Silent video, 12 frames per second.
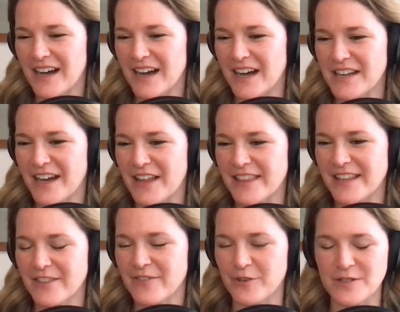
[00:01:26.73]
I
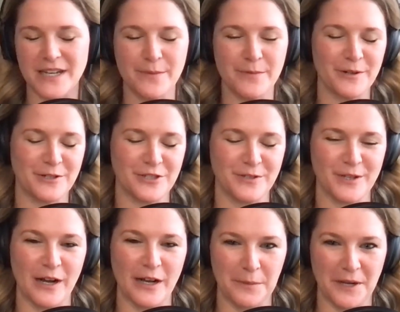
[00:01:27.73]
think the first time I heard you
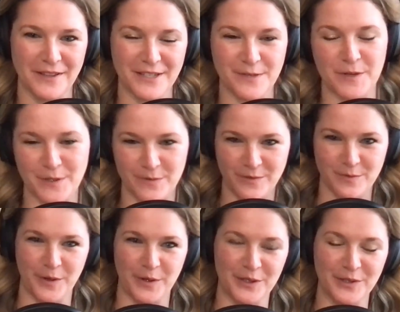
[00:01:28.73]
talk about this, because we've
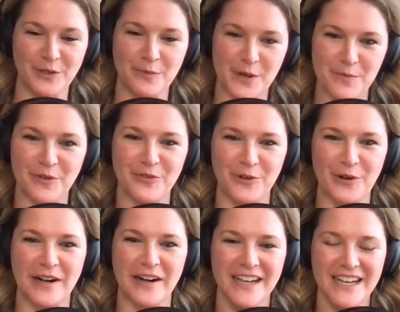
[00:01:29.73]
spoken a little bit
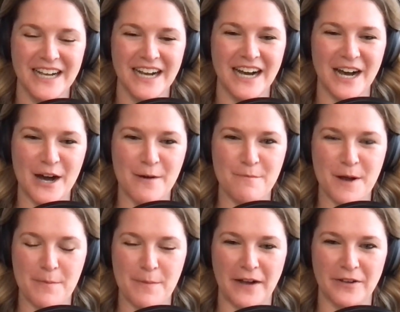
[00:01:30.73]
before
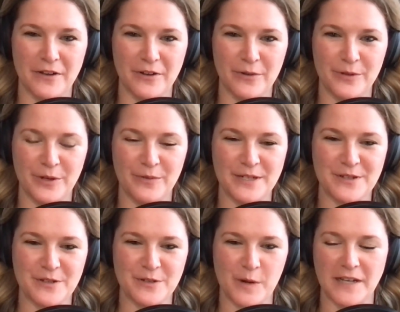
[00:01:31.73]
about your
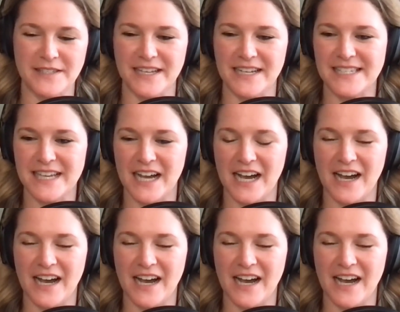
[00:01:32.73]
research process,